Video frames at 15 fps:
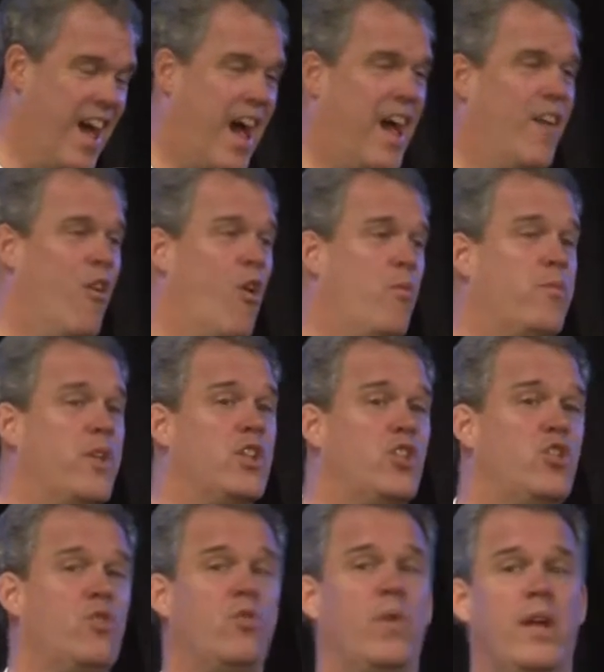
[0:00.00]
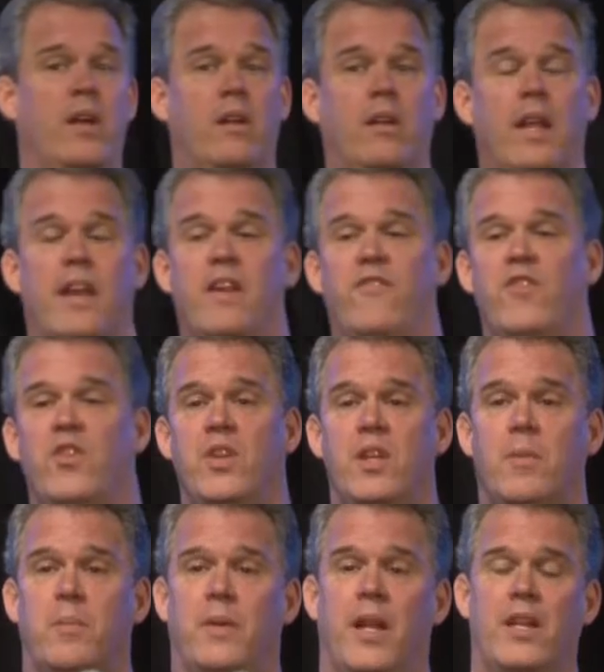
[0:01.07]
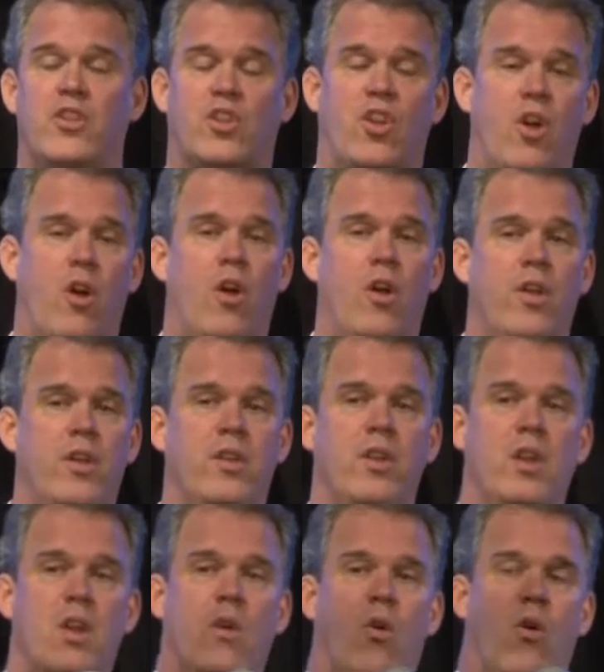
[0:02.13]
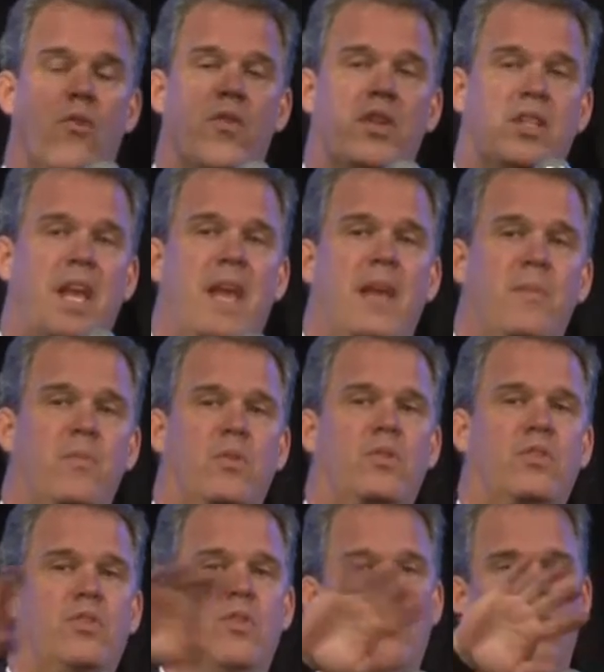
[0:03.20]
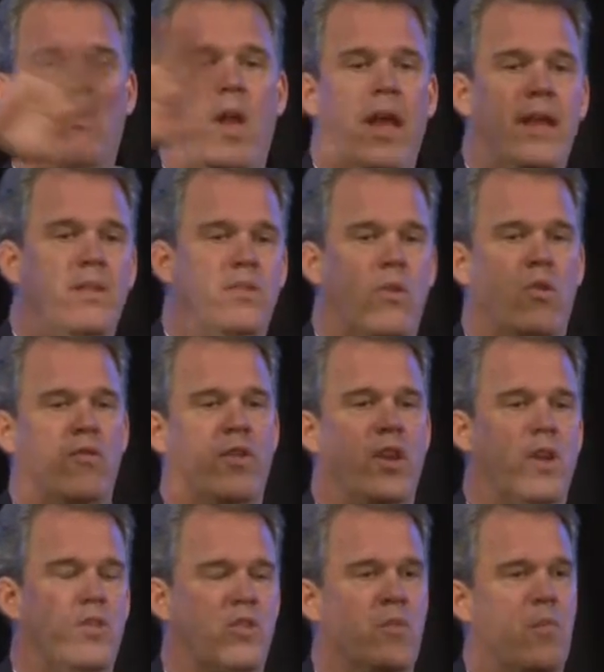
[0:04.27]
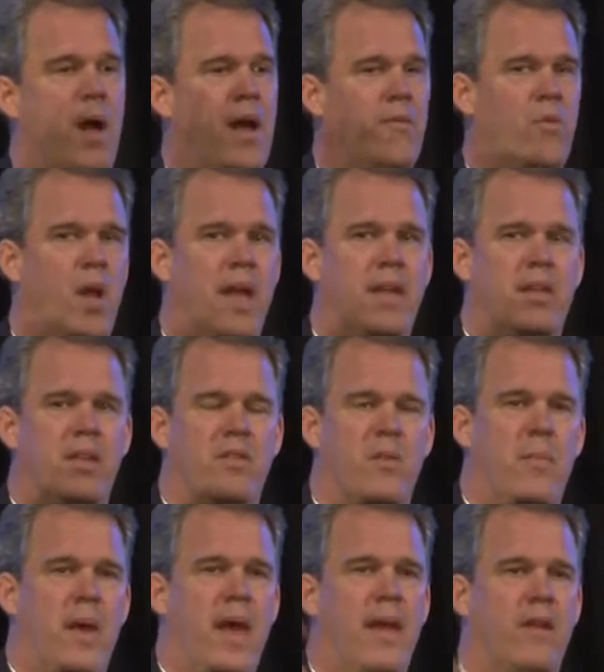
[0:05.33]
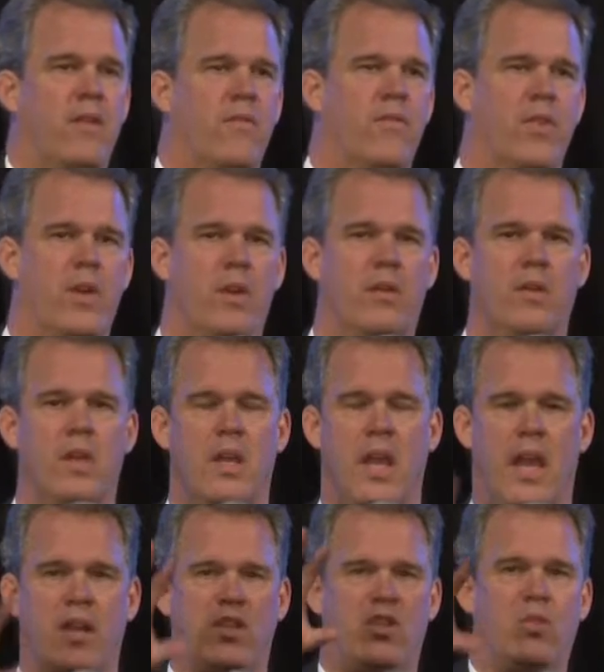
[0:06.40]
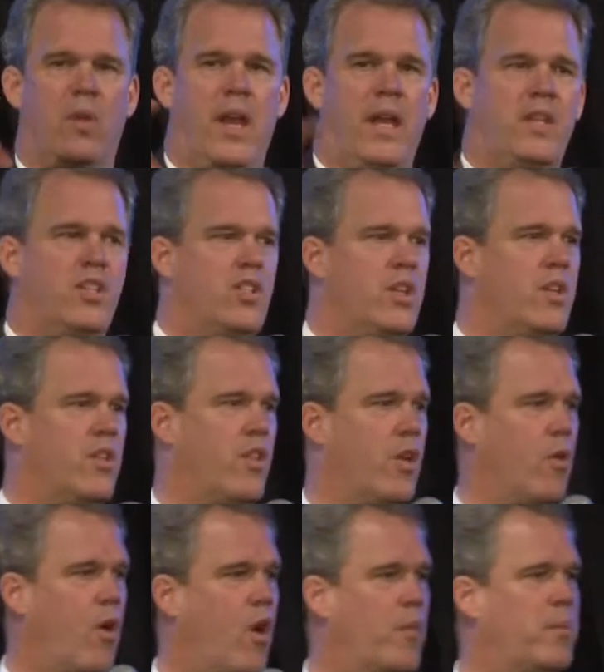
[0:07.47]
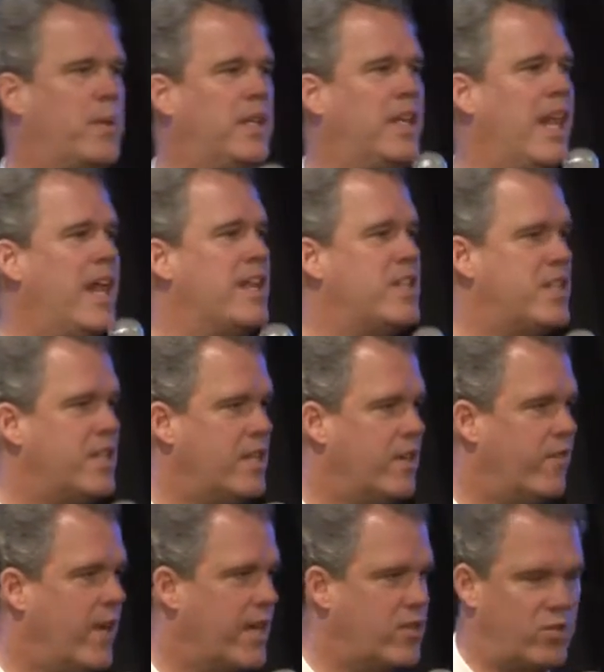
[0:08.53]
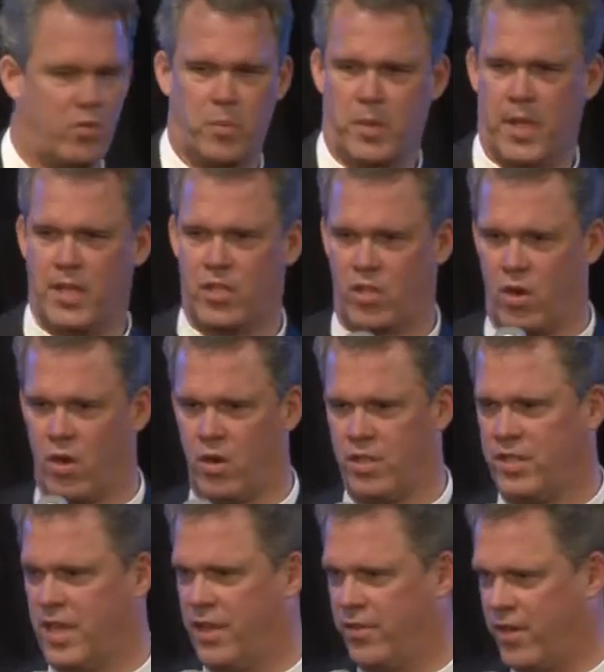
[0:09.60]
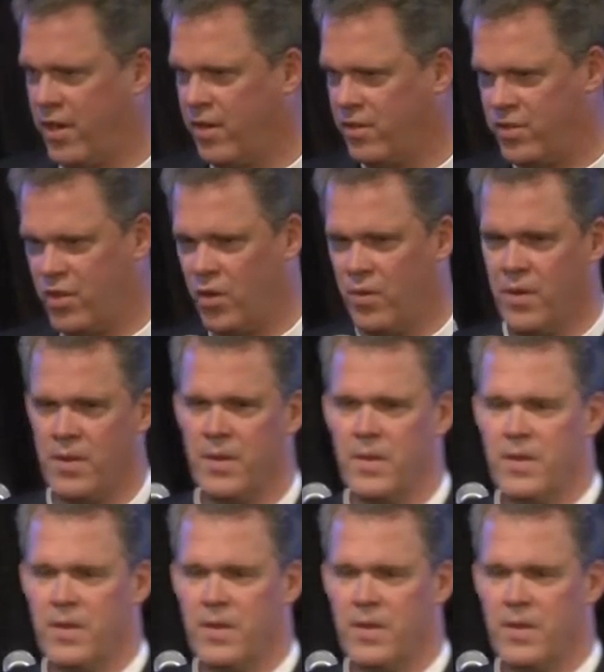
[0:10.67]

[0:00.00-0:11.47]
I hope that you will, and if you need a pledge card, on the table to the right, over here to my right, in the back of as you exit, there are plenty of extra pledge cards out there. So